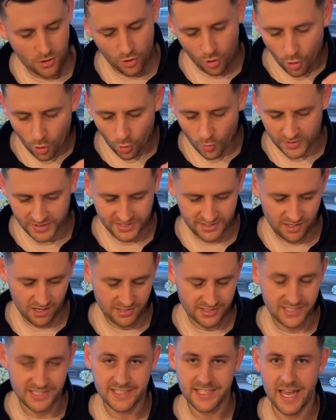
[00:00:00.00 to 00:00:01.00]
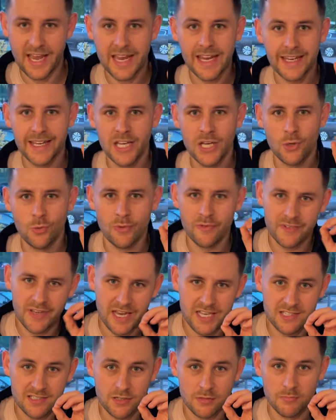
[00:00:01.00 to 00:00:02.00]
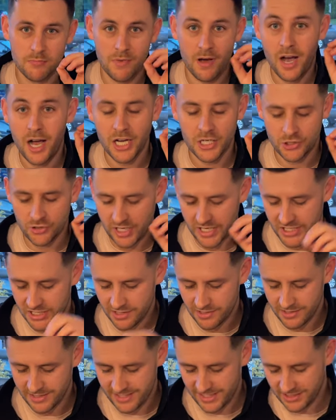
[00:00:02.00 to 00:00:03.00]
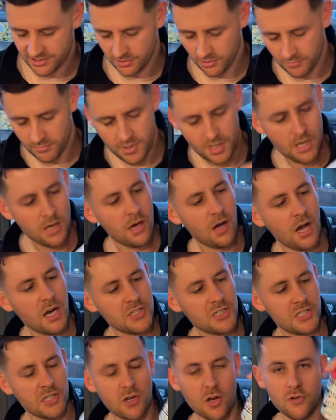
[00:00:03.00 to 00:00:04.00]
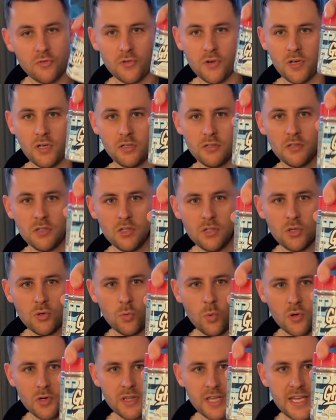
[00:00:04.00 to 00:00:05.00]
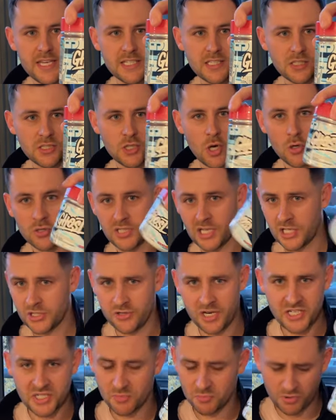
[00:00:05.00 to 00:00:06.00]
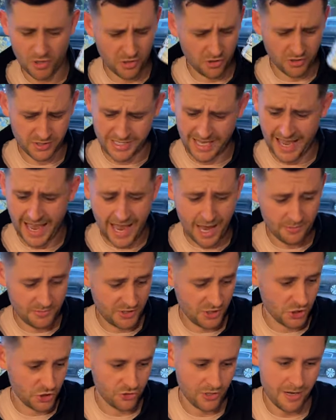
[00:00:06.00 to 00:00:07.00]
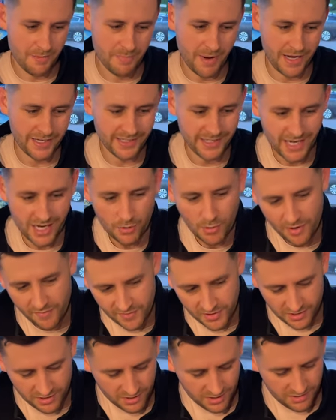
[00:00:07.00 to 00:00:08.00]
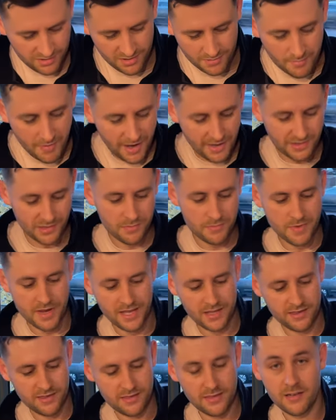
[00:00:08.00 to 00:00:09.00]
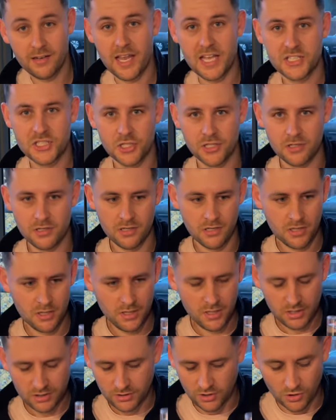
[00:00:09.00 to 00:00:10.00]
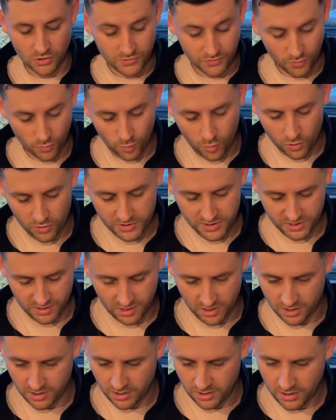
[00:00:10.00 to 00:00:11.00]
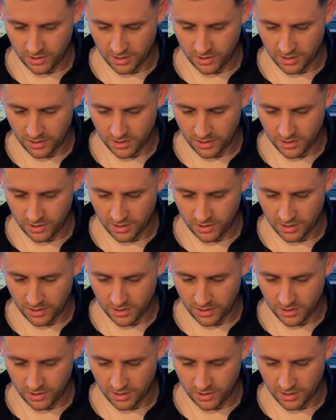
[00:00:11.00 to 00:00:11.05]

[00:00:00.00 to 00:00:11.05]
always starts his day with getting some hydration in the system. I usually go for one of these, Ghost hydration products, absolute straight banger. However, the man, the myth, the legend goes for water